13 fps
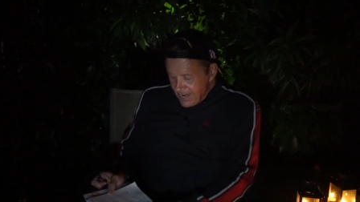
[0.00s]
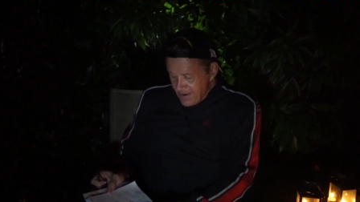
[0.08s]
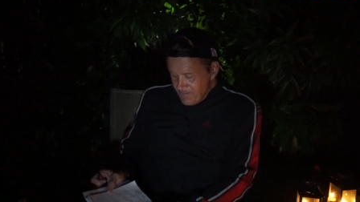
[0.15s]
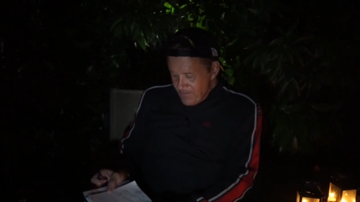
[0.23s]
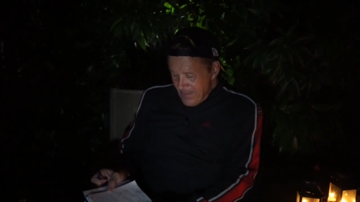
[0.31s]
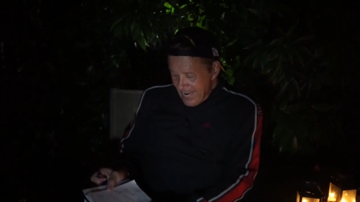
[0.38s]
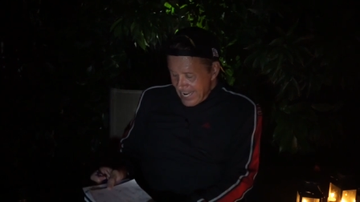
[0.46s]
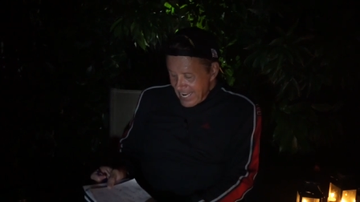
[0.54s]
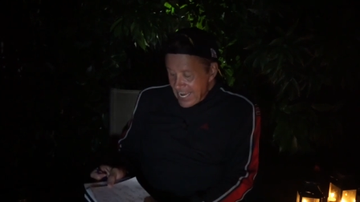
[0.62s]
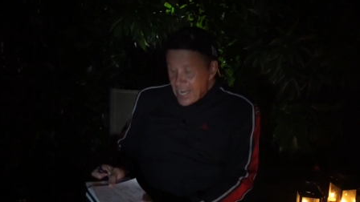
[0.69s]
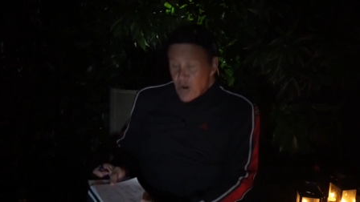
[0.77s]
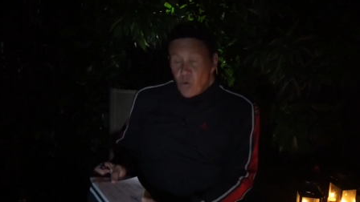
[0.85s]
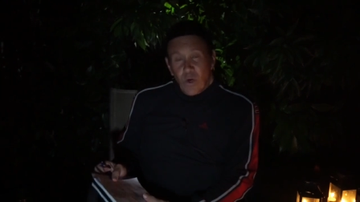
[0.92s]
um,
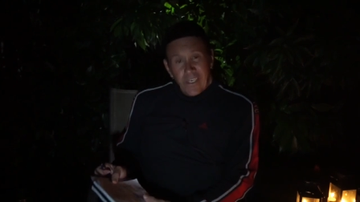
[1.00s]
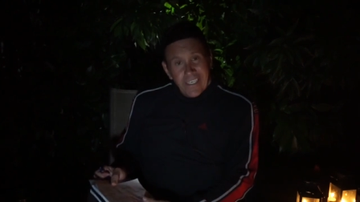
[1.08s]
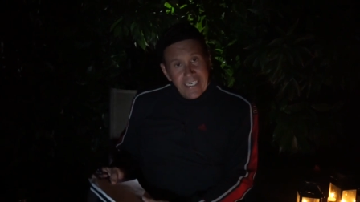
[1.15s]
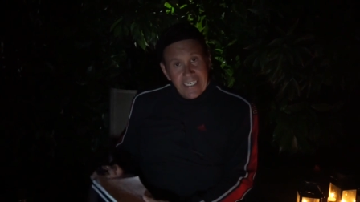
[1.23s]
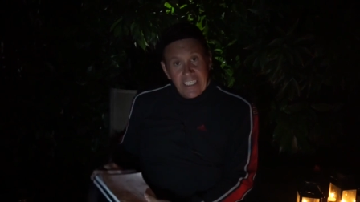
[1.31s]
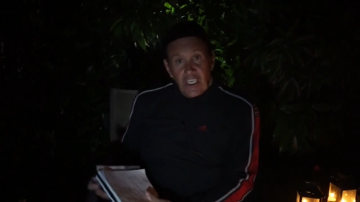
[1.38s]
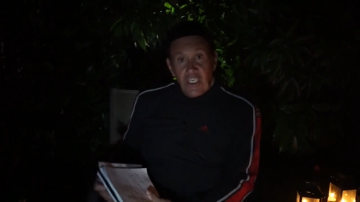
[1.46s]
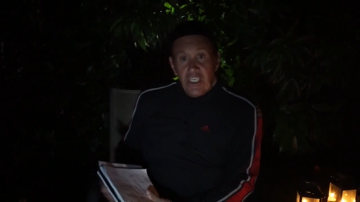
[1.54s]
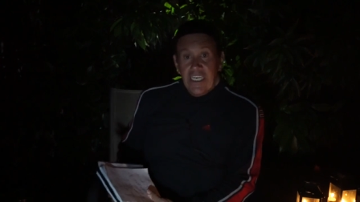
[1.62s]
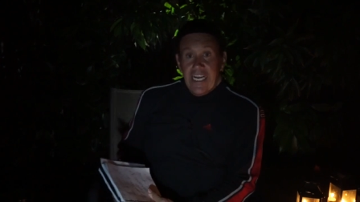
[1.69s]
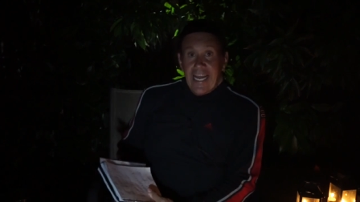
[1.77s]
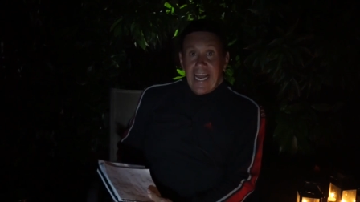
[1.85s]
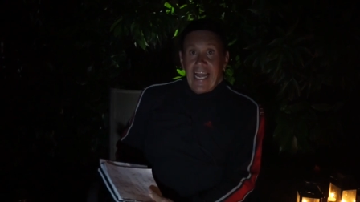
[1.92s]
we're here
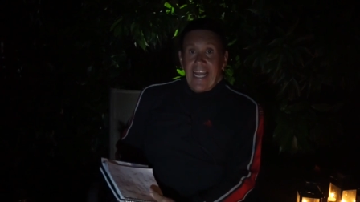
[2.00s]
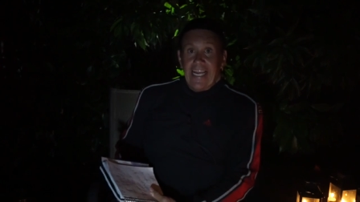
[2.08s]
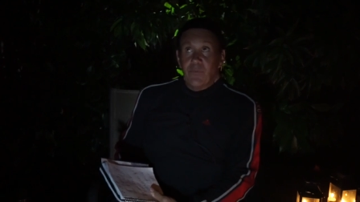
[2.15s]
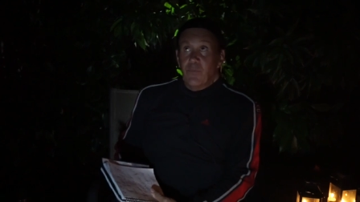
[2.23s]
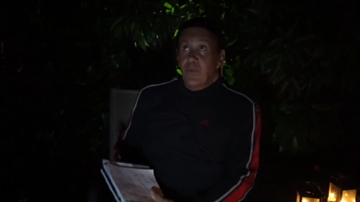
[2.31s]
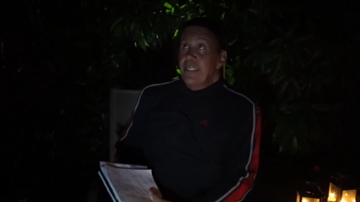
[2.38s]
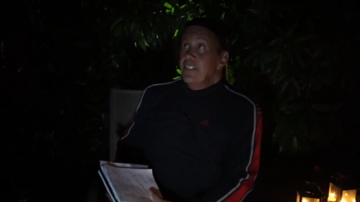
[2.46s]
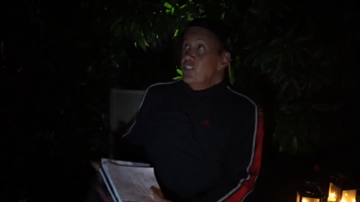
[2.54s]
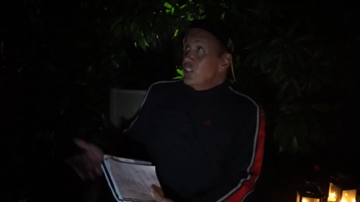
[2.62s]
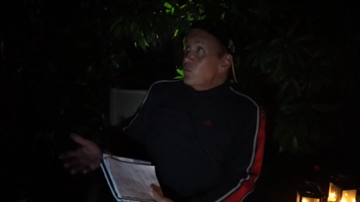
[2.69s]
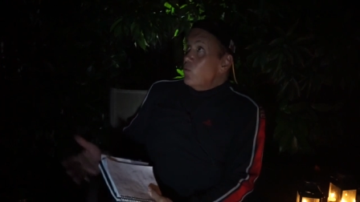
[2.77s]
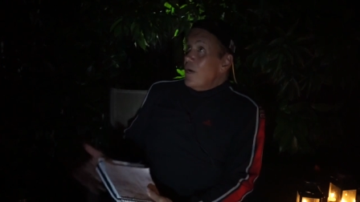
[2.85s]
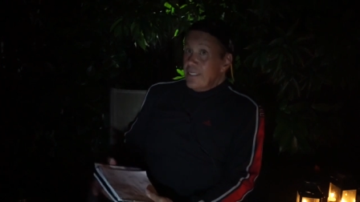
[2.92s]
and we
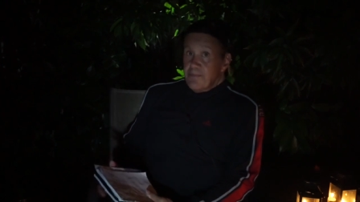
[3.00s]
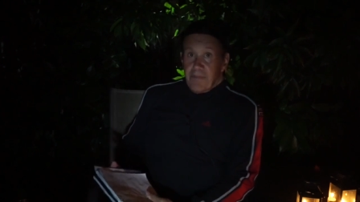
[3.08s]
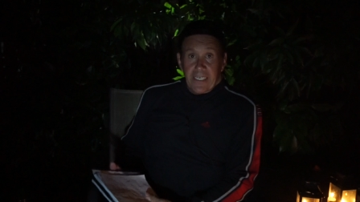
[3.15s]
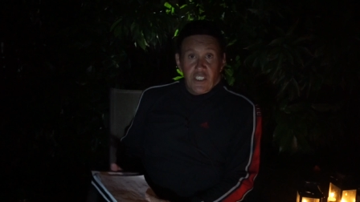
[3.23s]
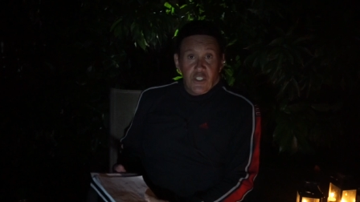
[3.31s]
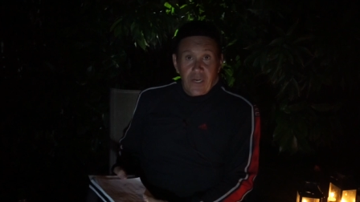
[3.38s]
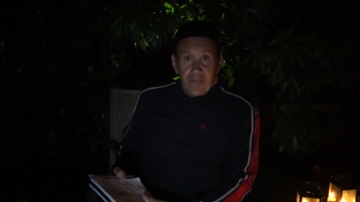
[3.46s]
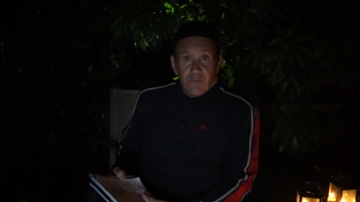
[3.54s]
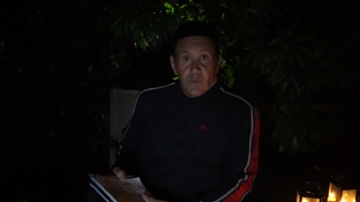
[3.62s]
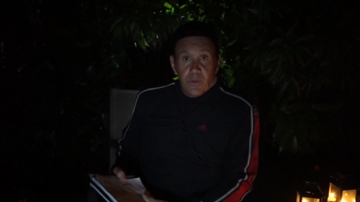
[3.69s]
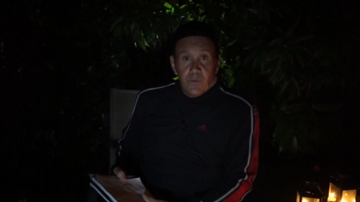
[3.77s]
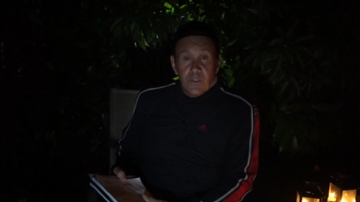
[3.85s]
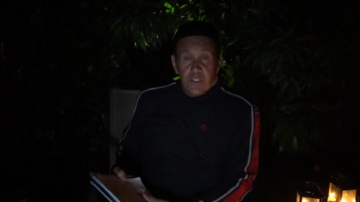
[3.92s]
just want to make sure
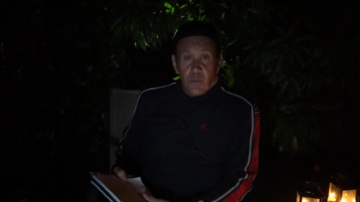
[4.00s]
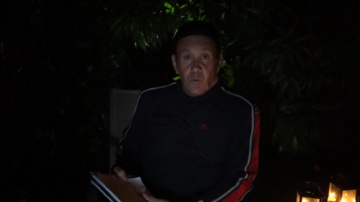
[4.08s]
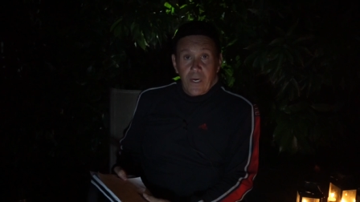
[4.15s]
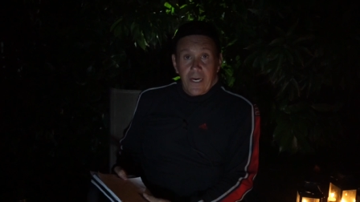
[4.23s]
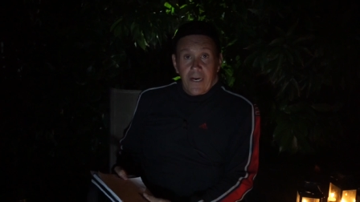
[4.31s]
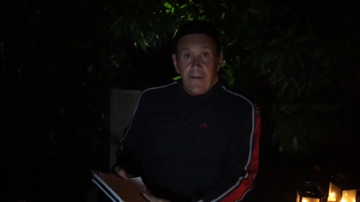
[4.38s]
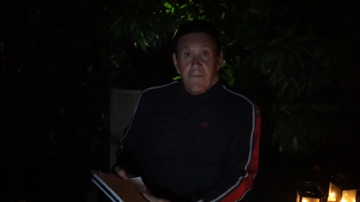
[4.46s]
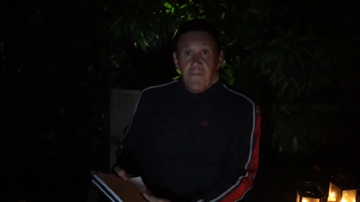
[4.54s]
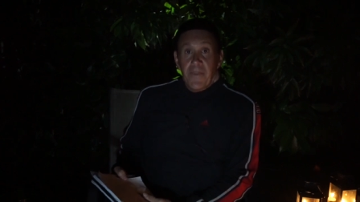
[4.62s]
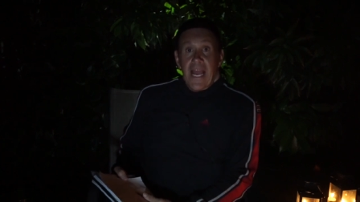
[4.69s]
everyone was aware.